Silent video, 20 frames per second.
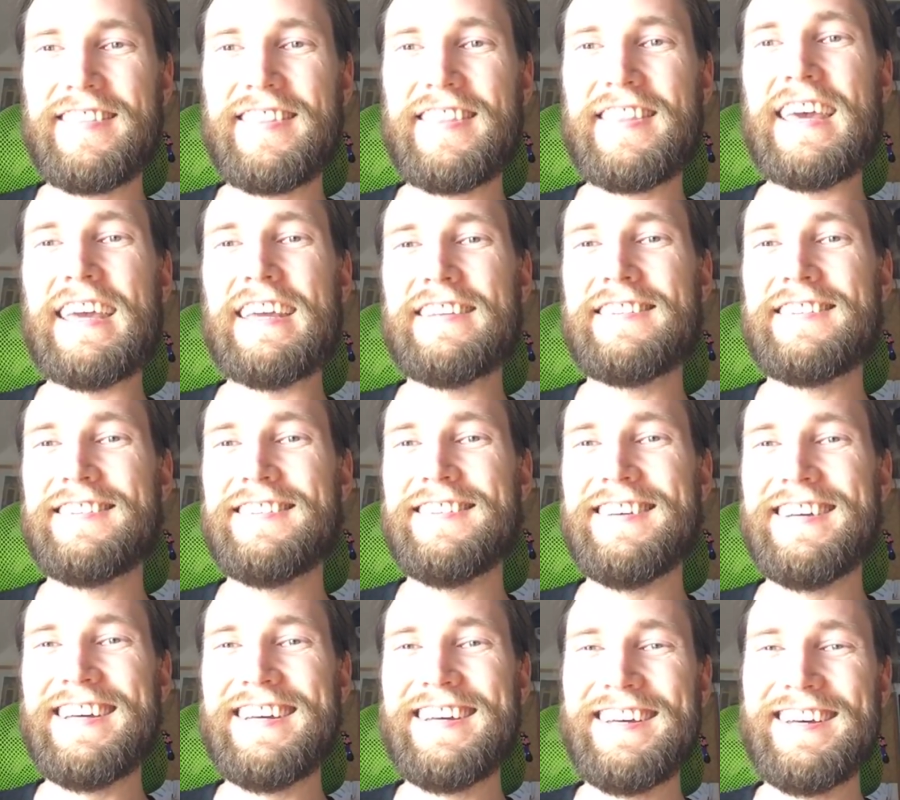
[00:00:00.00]
Thanks.
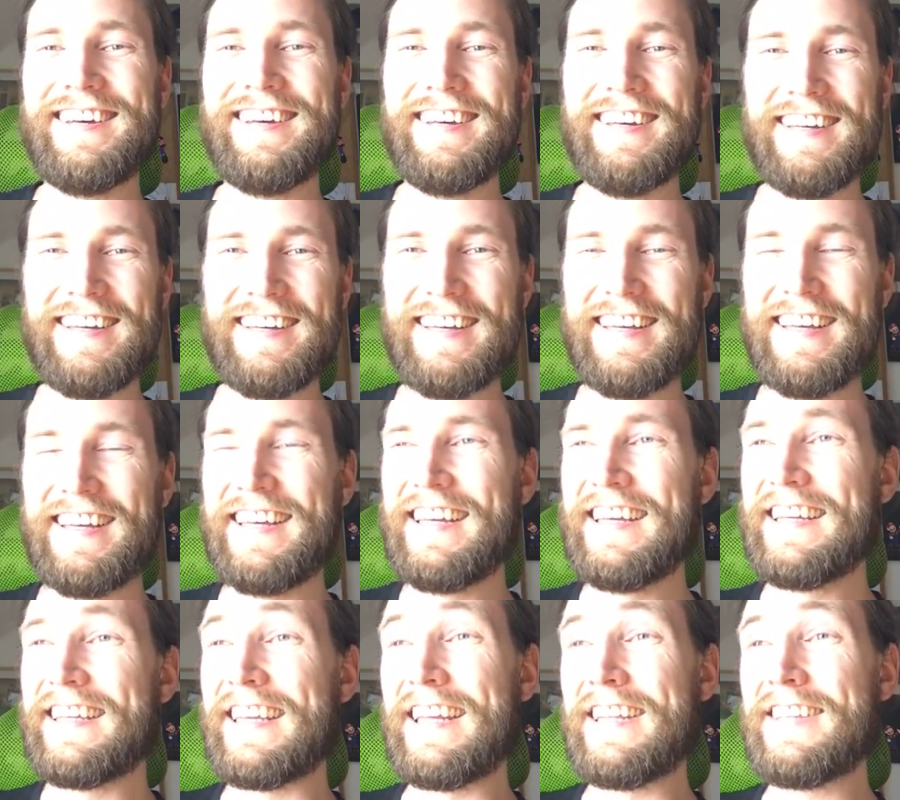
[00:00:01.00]

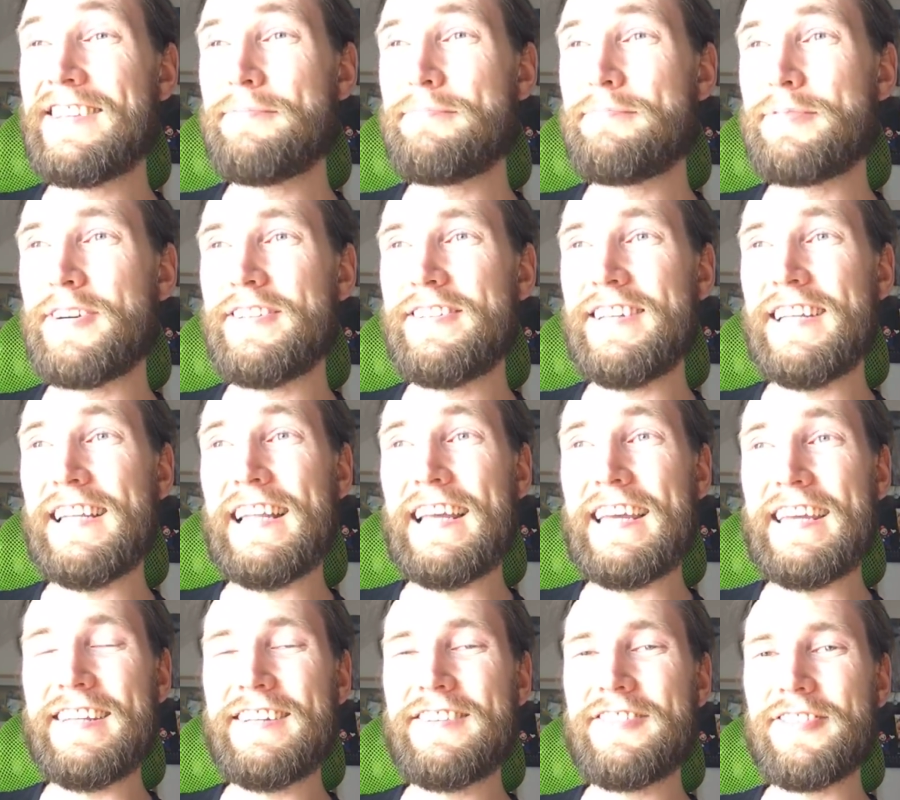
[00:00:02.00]
It's pretty
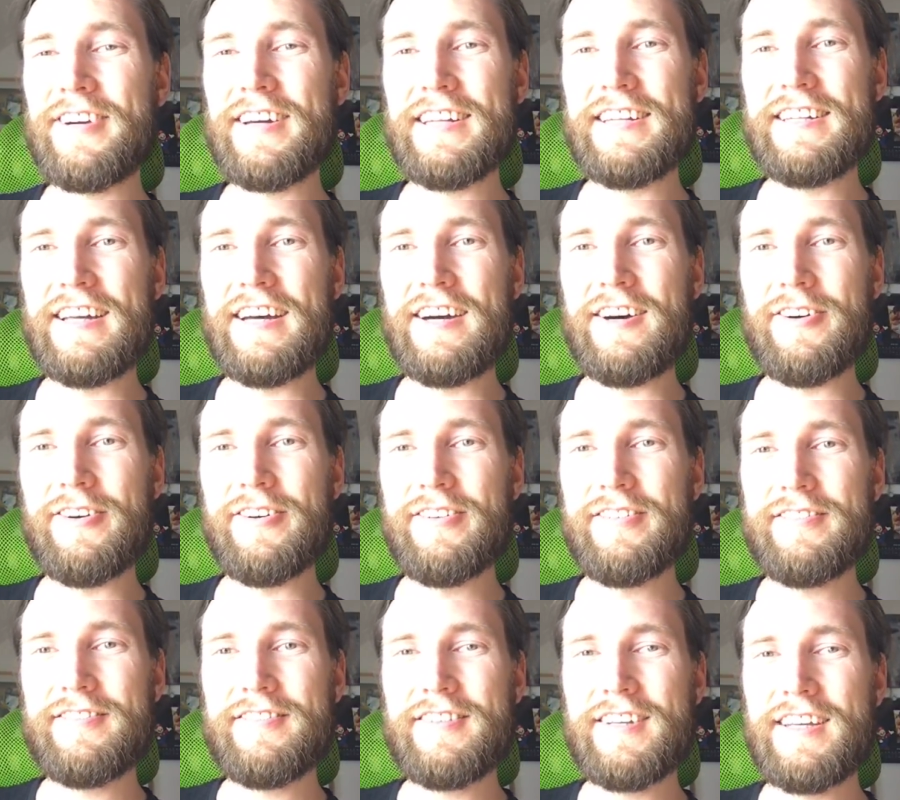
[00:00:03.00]
late right now.
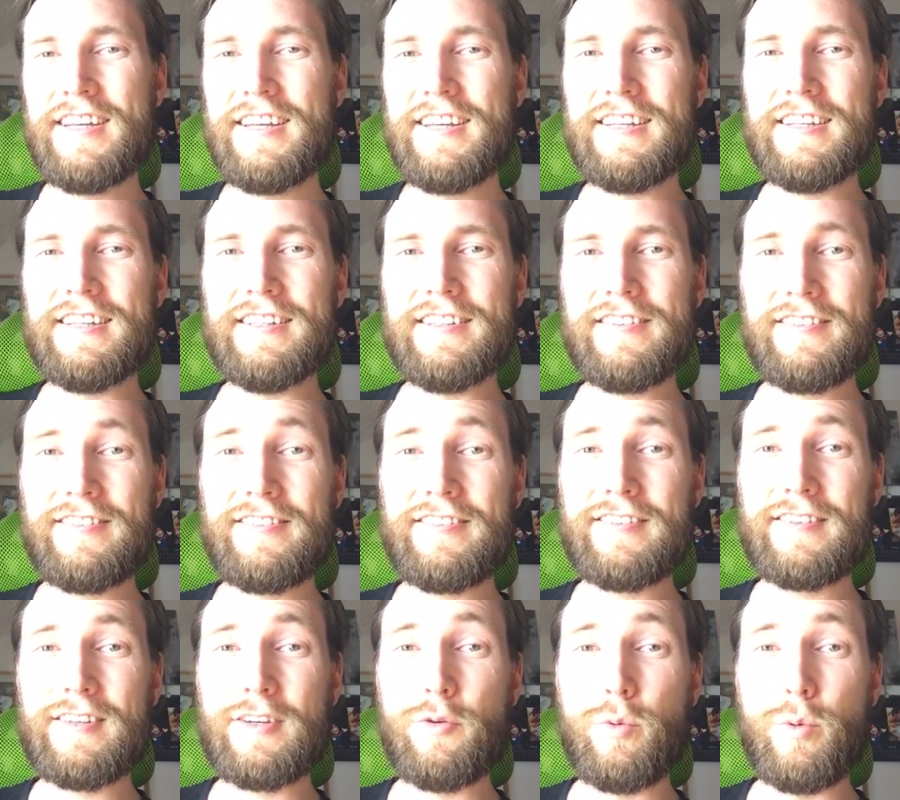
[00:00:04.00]

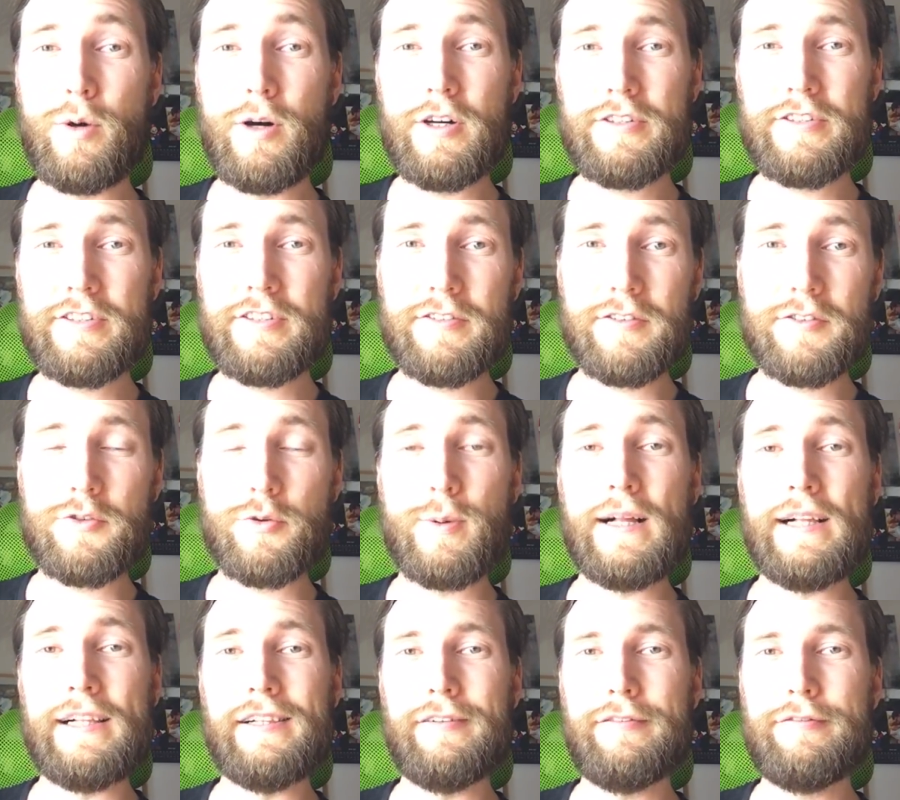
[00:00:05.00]
It's quarter to
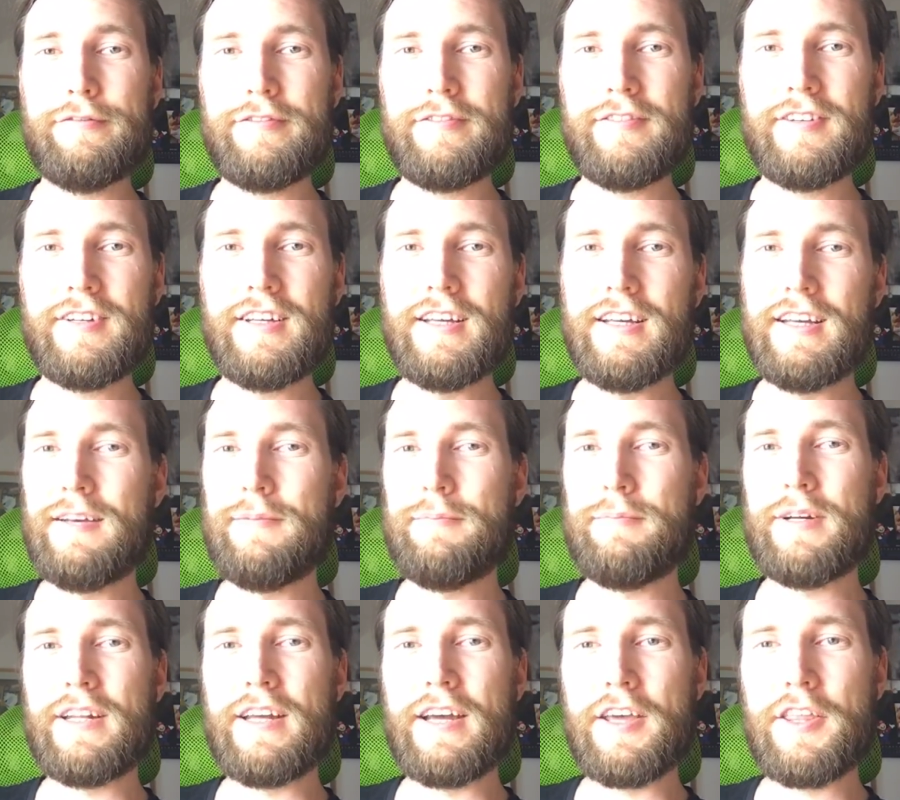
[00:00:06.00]
12,
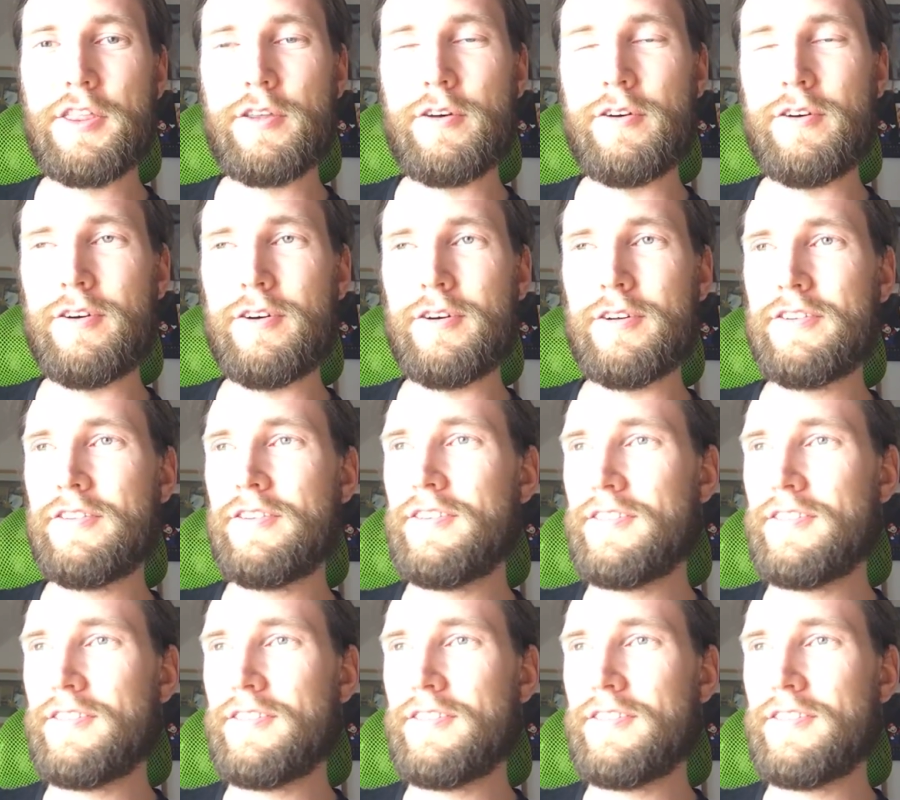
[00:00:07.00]
but I thought